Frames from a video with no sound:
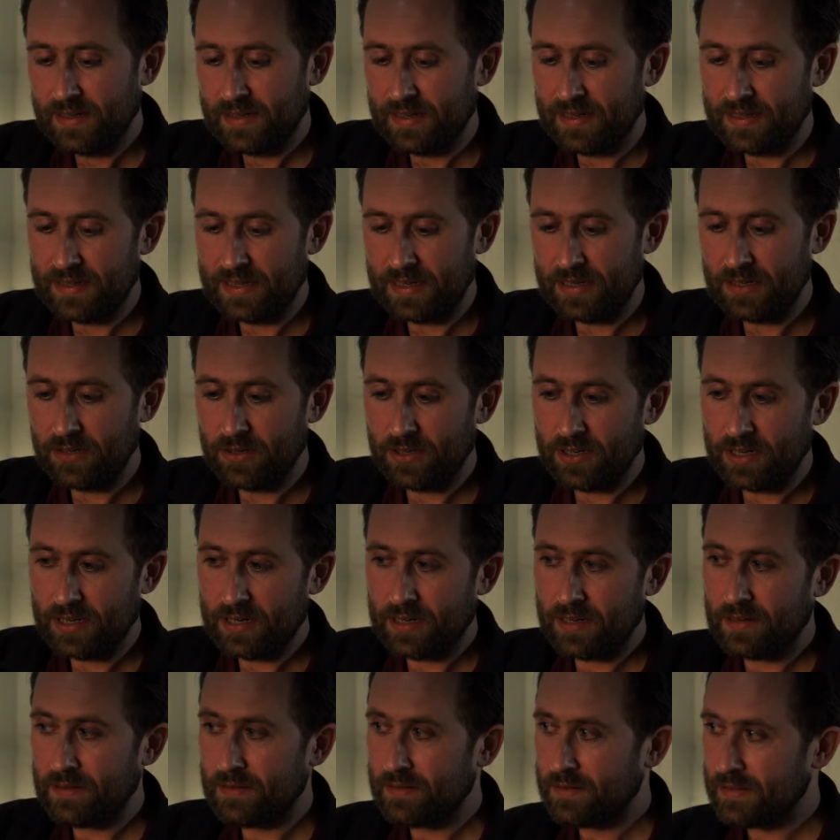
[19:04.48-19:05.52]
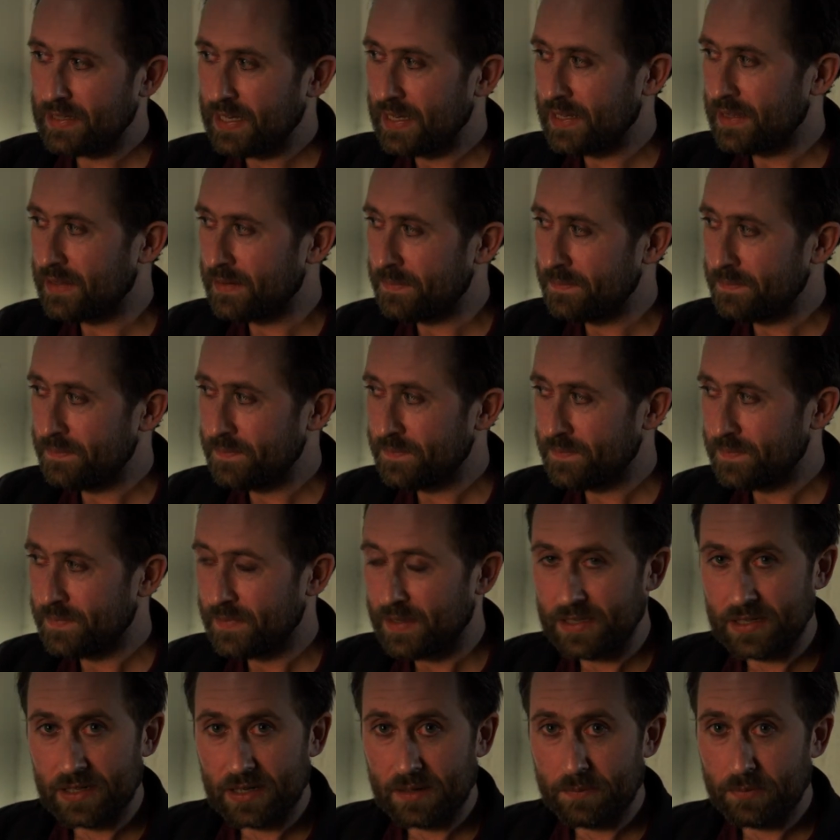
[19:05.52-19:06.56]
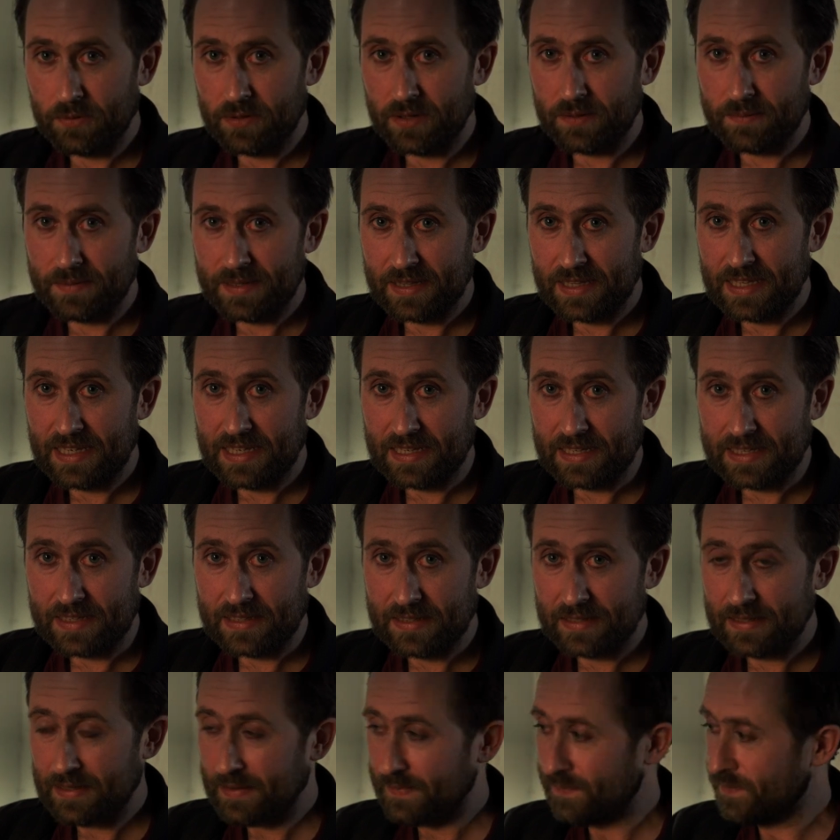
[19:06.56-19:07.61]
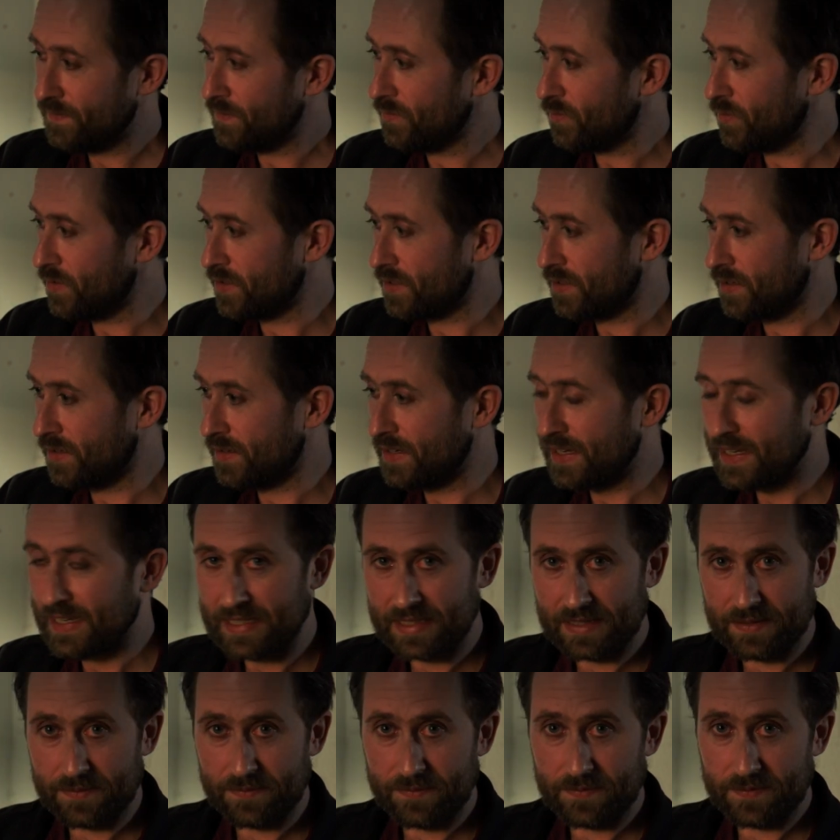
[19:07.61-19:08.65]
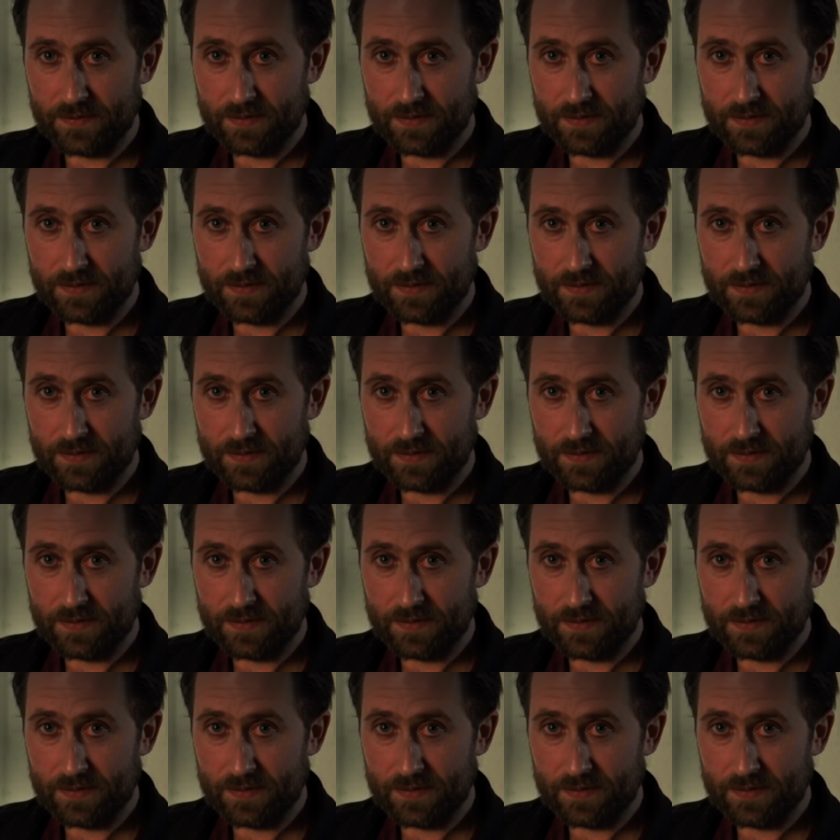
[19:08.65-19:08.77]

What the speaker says: and then you're going to take them and you're going to put them in these, which are negative